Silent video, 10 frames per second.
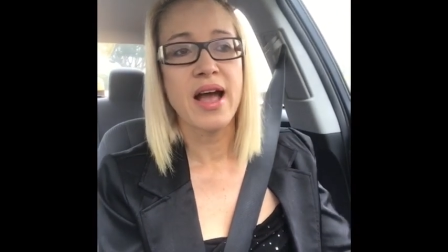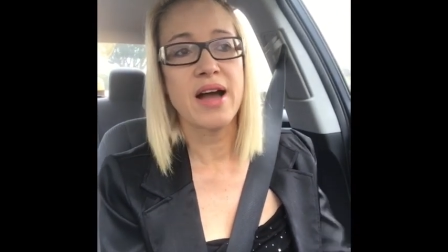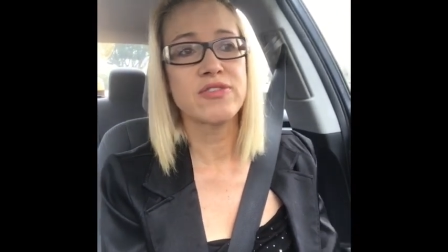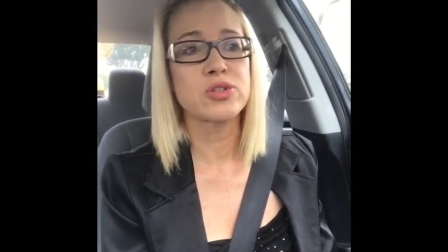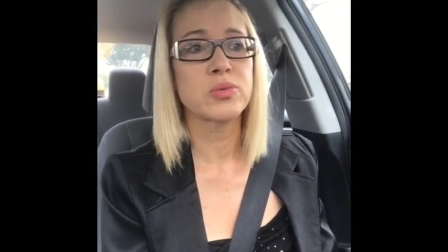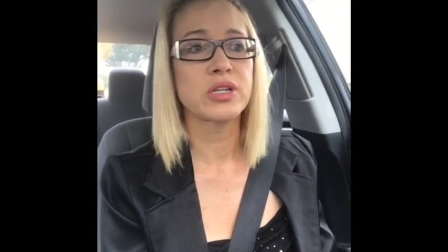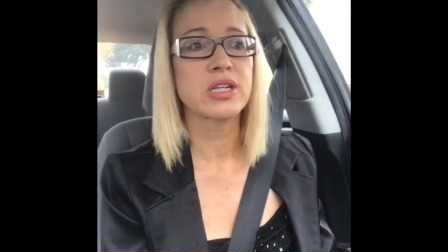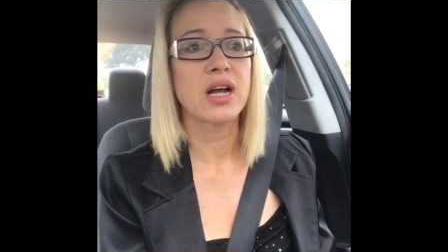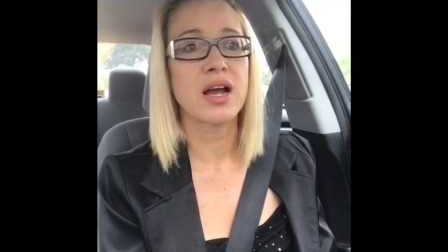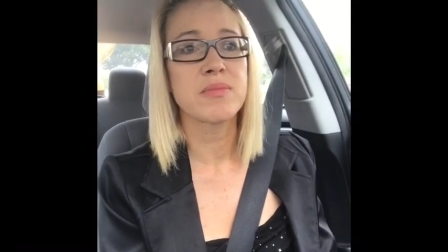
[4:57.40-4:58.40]
After
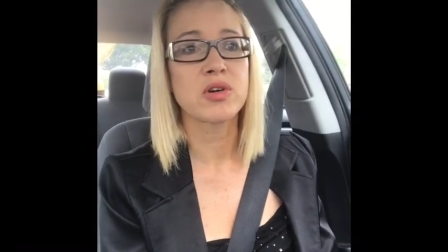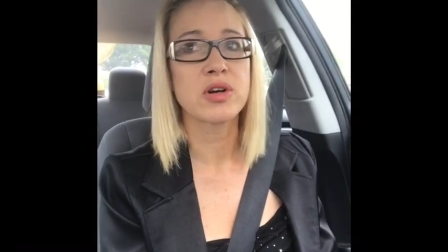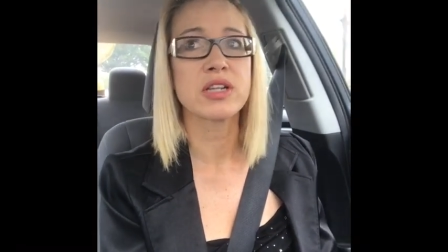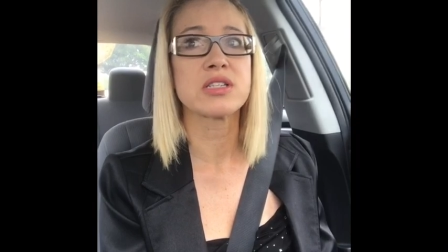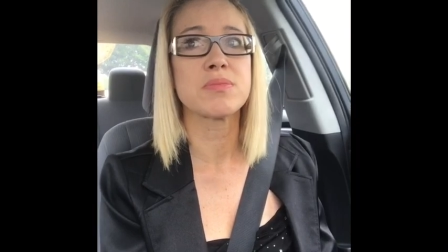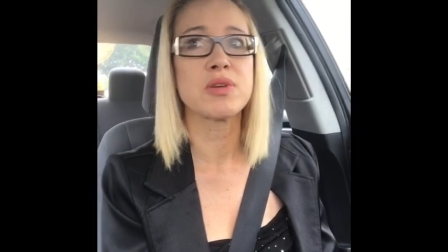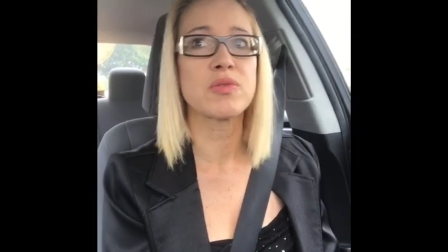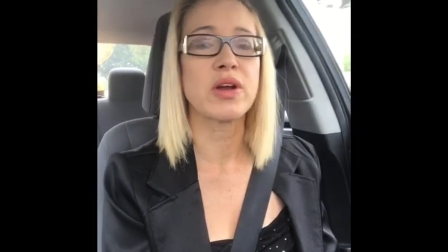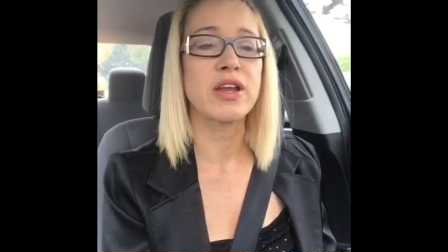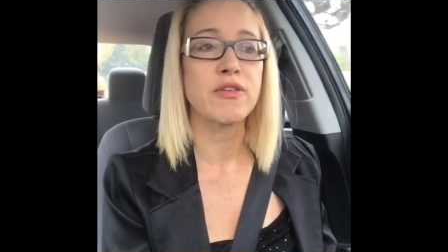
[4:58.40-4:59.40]
work, I'm going to be
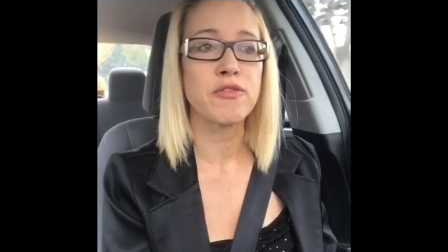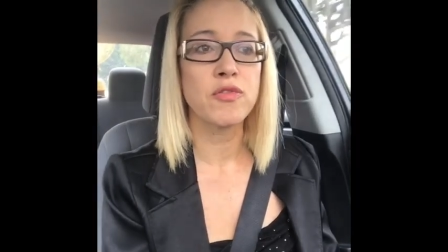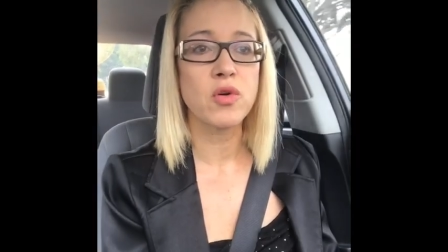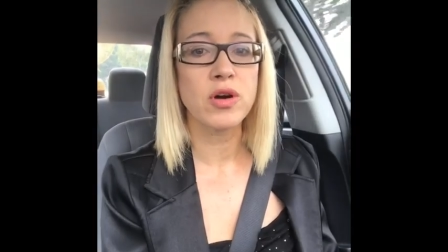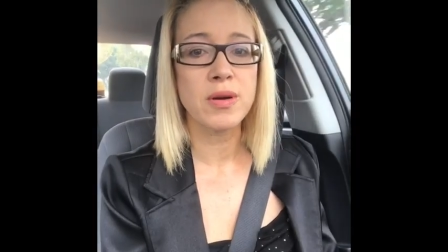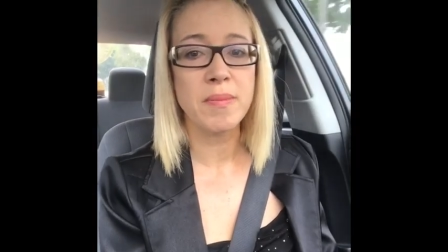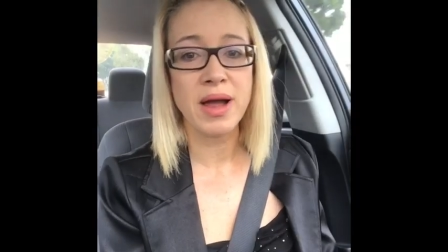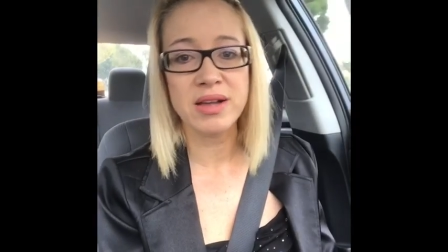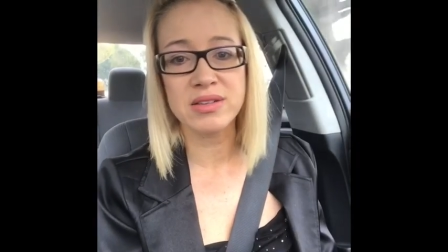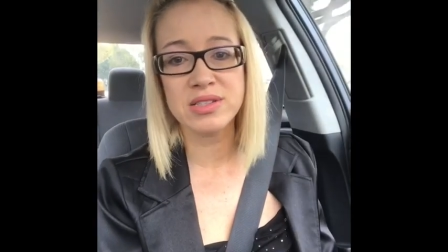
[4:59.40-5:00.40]
running four
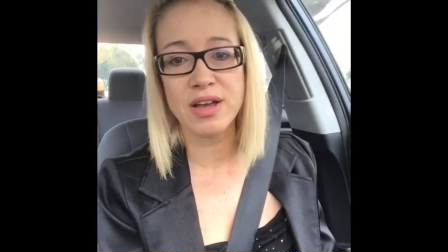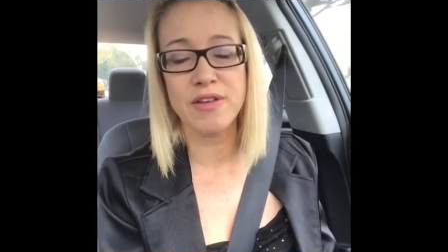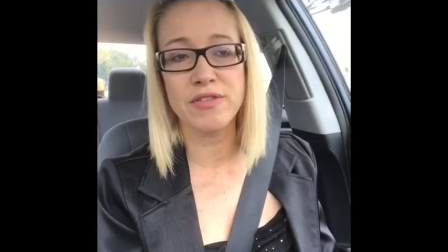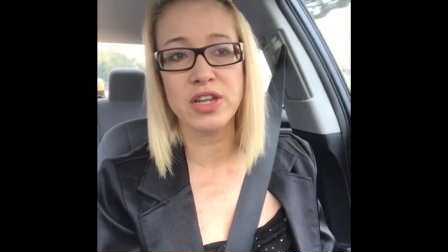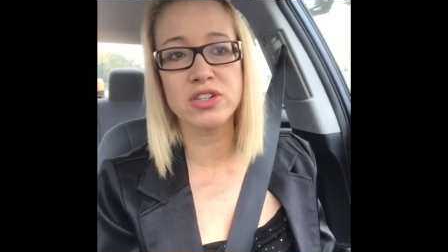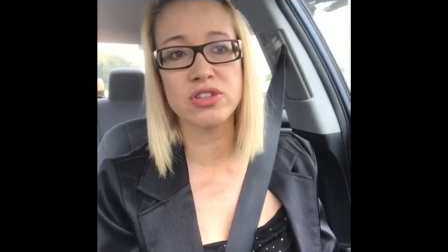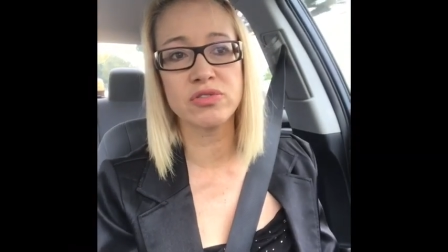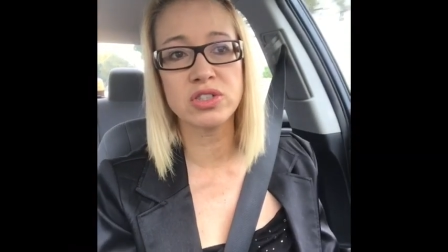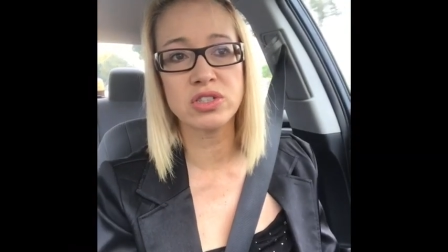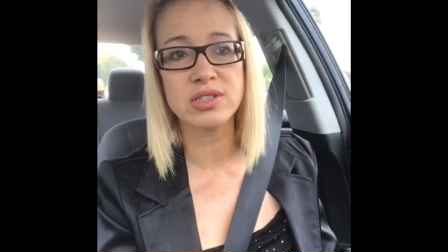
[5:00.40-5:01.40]
miles of
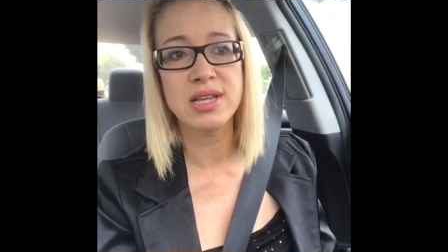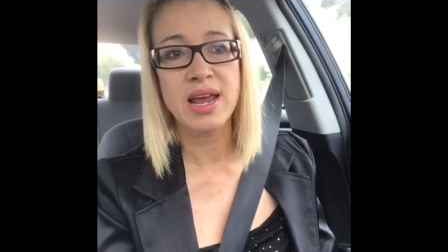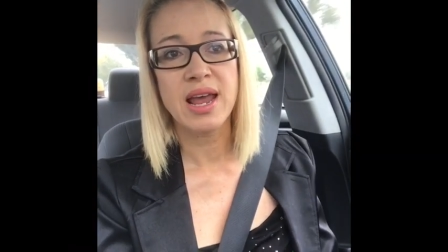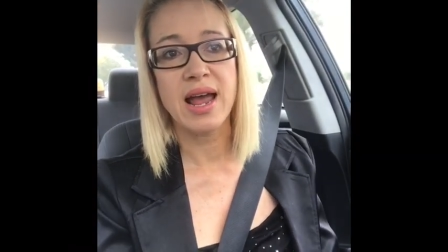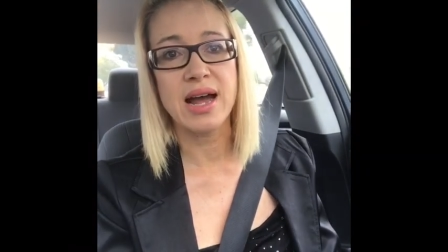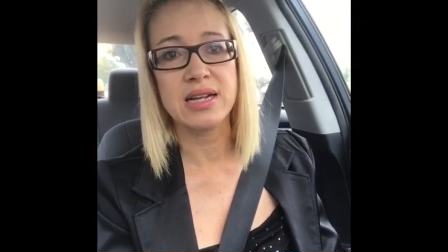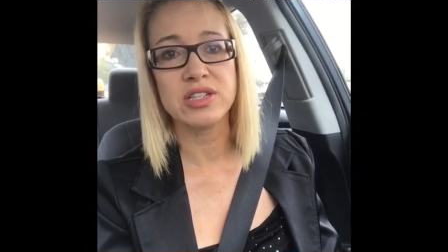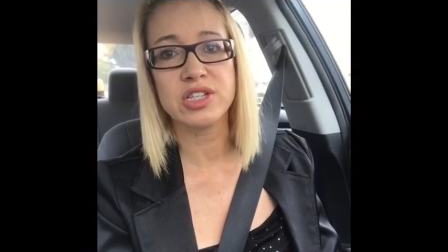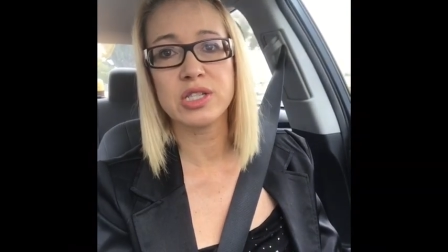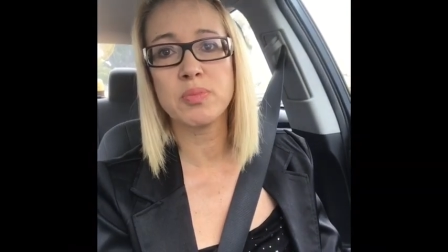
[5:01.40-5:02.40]
intervals at
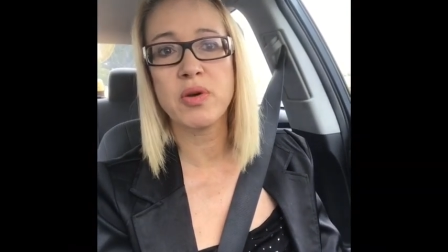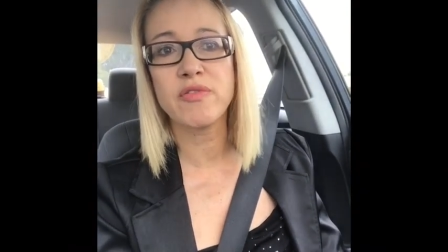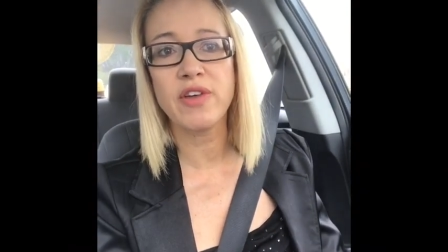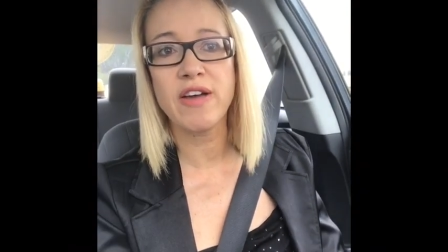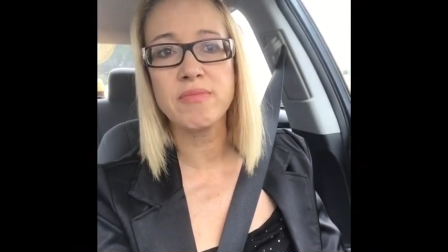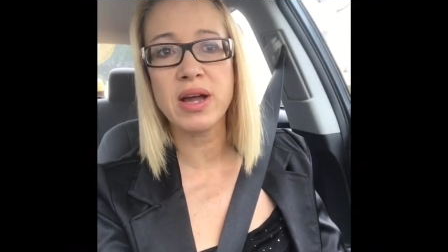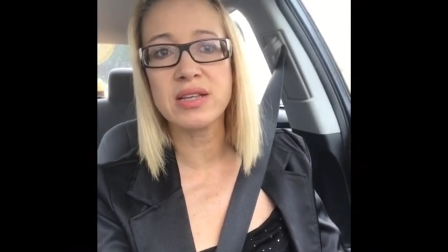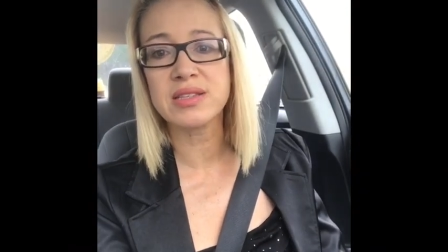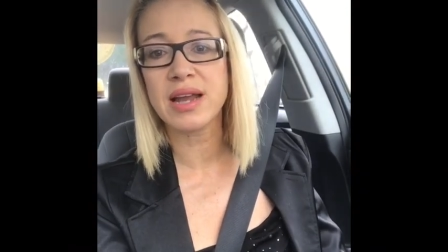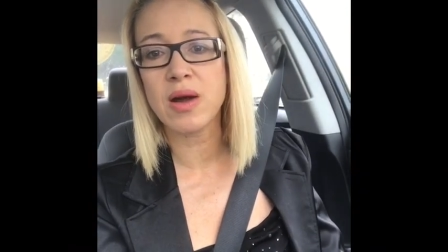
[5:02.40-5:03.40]
6.5
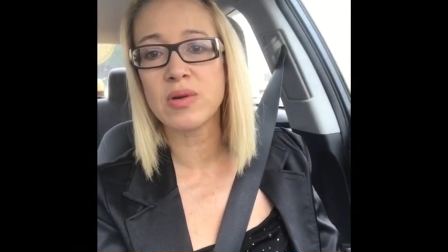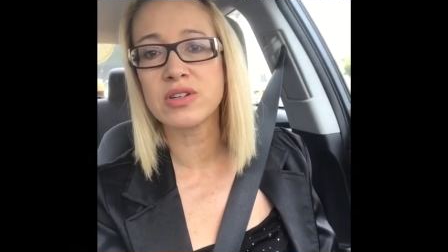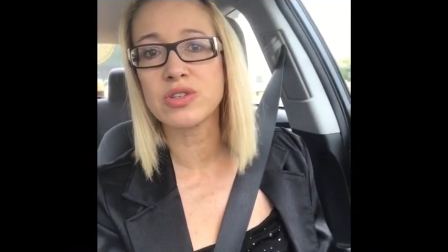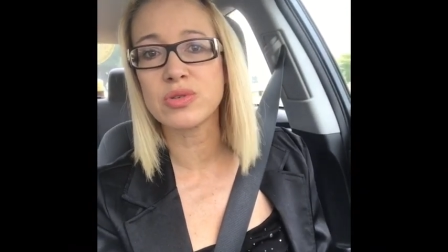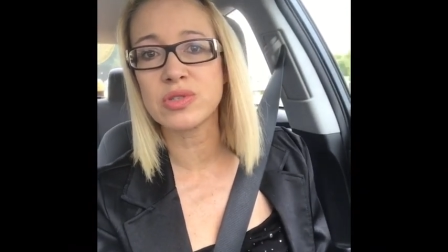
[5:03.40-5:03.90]
miles an hour to